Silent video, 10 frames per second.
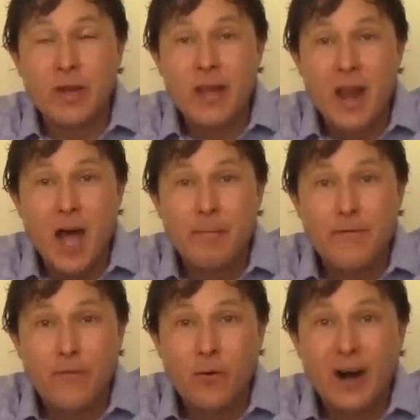but not
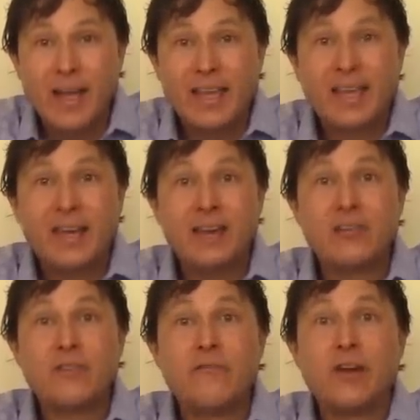before I get
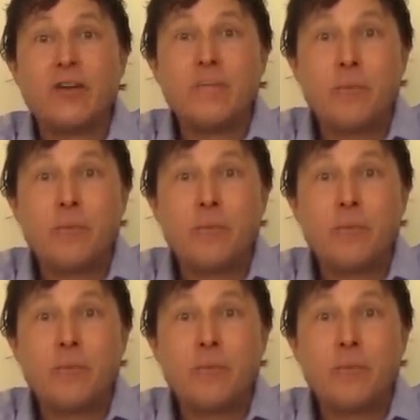into some very